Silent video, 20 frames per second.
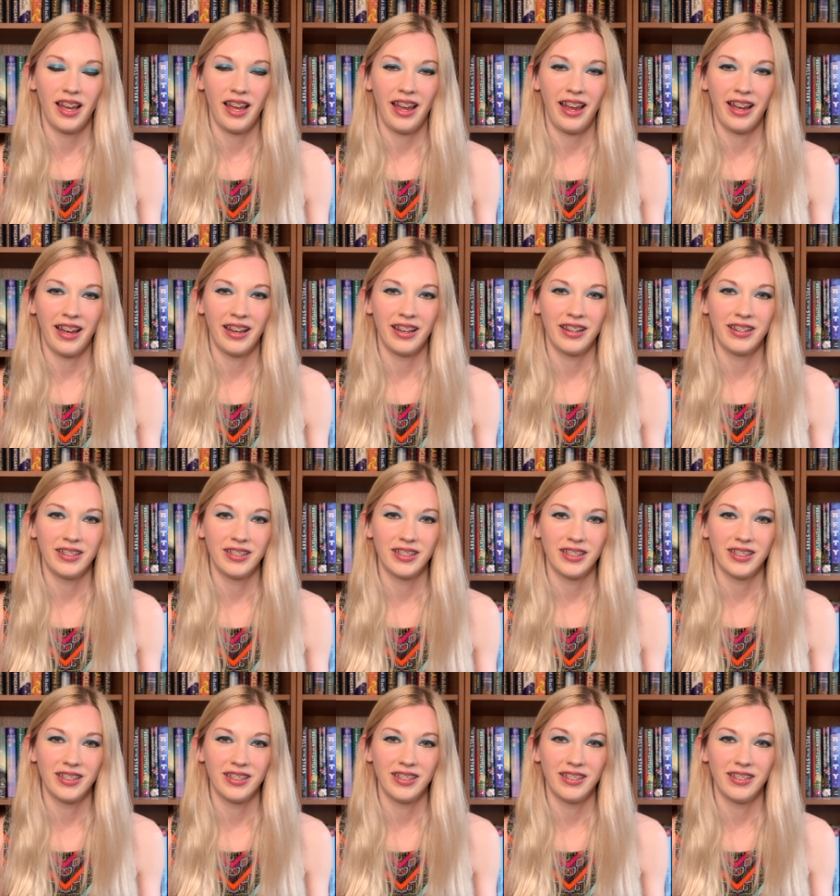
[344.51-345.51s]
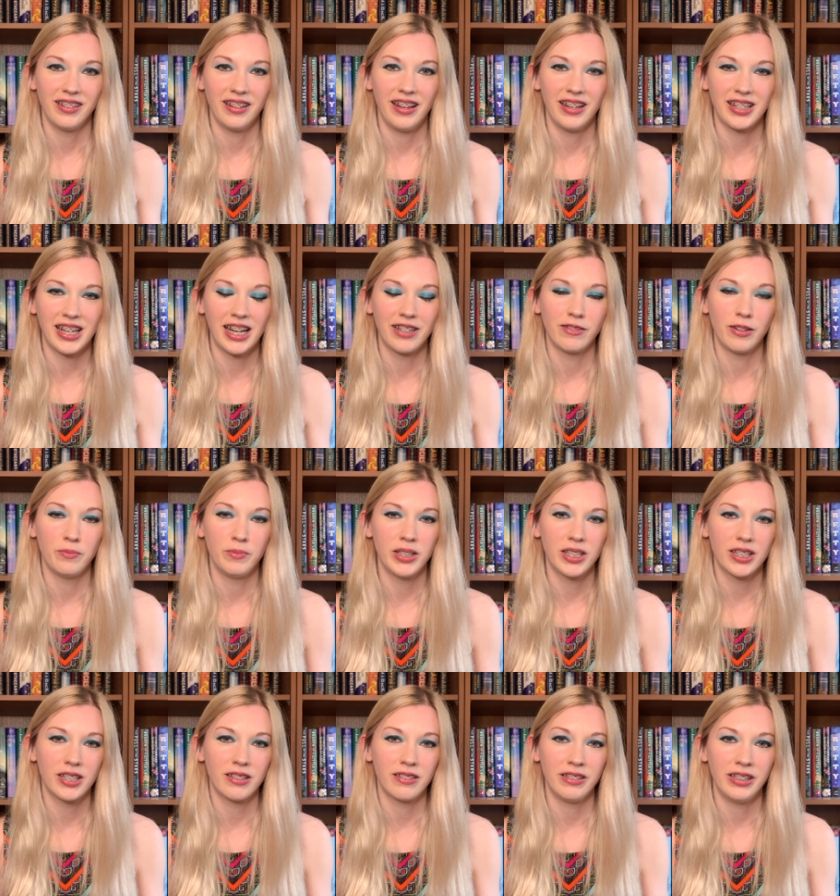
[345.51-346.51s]
And it's kind of a
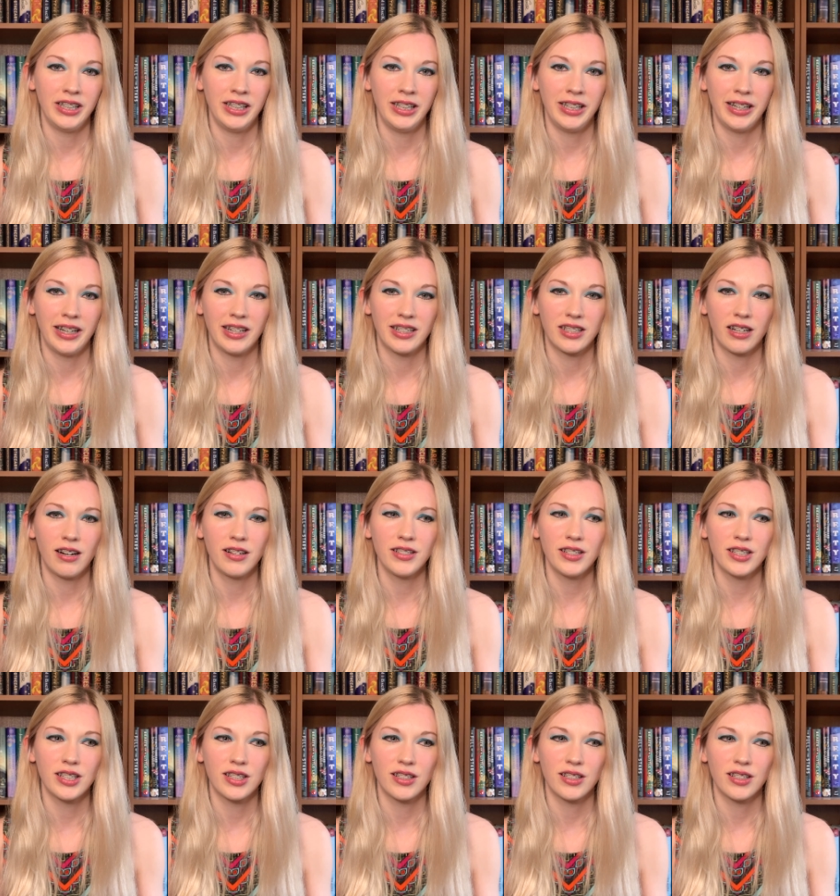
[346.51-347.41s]
mystery, and it starts